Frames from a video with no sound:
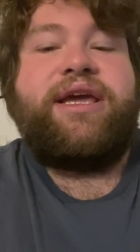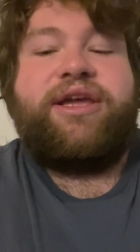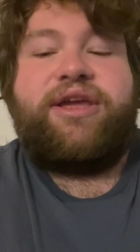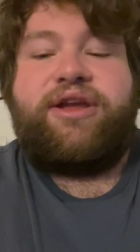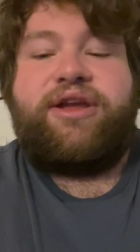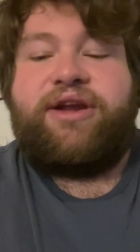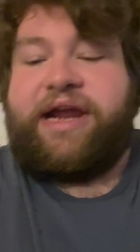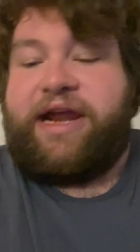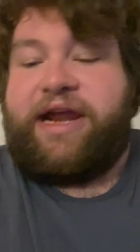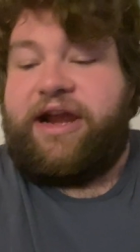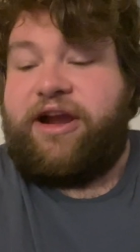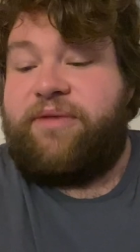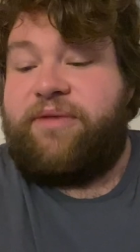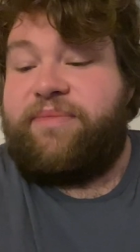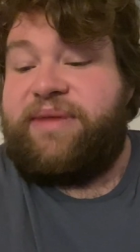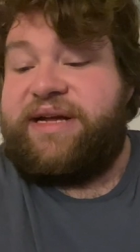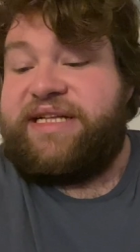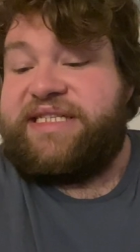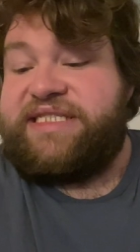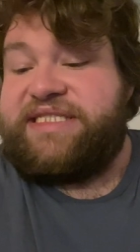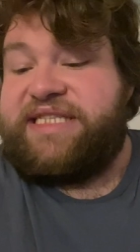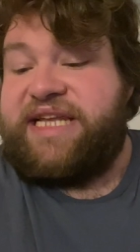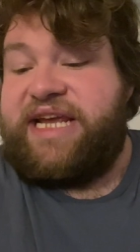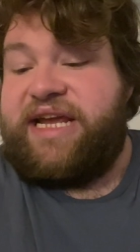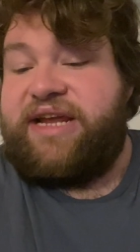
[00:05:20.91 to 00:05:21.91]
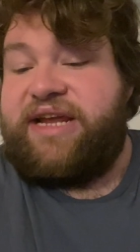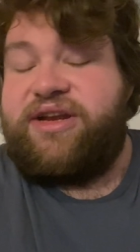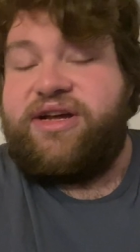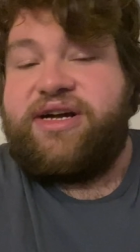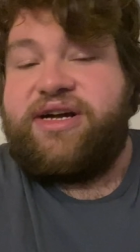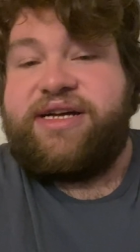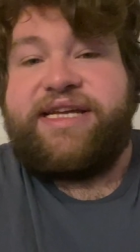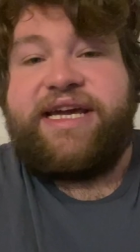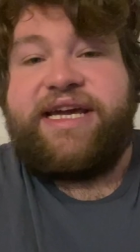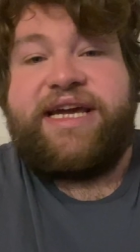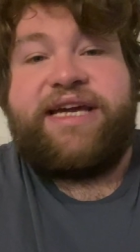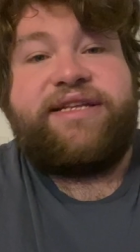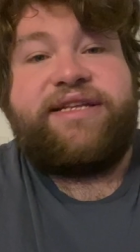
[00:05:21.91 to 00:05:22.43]
Your hair might stand
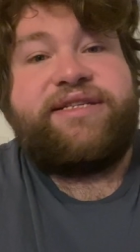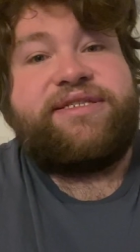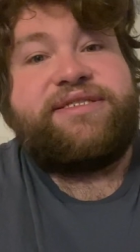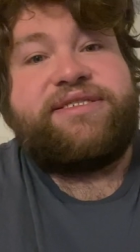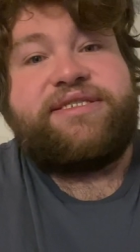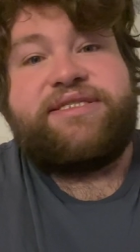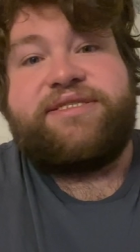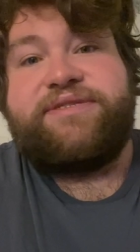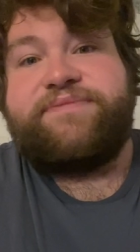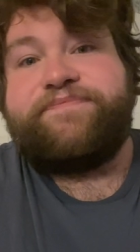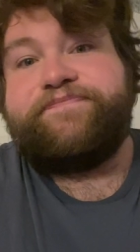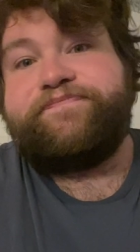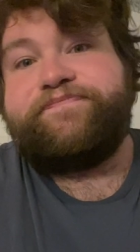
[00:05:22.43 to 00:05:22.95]
on end.